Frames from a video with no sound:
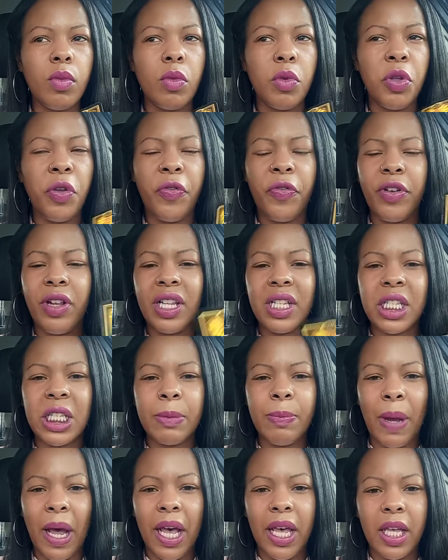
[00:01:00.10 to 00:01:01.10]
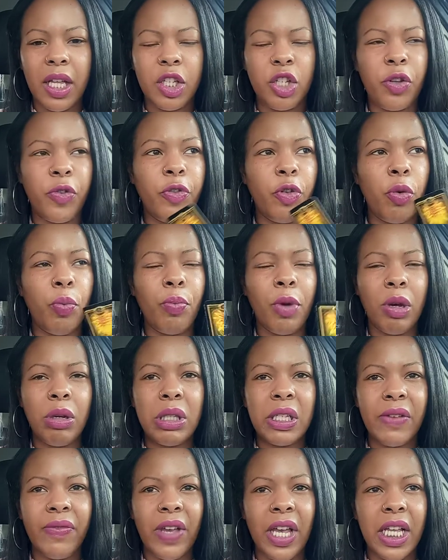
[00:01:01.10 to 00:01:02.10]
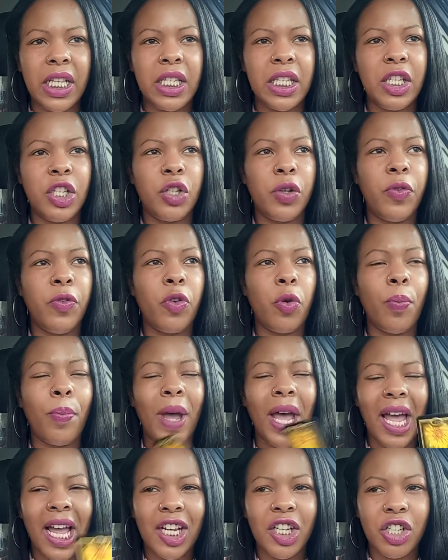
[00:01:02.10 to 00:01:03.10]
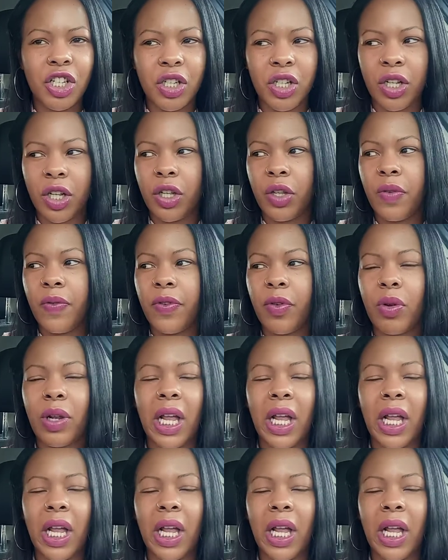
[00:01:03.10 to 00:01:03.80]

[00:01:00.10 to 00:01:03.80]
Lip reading: you feel inspired, you feel motivated, you feel passionate, you feel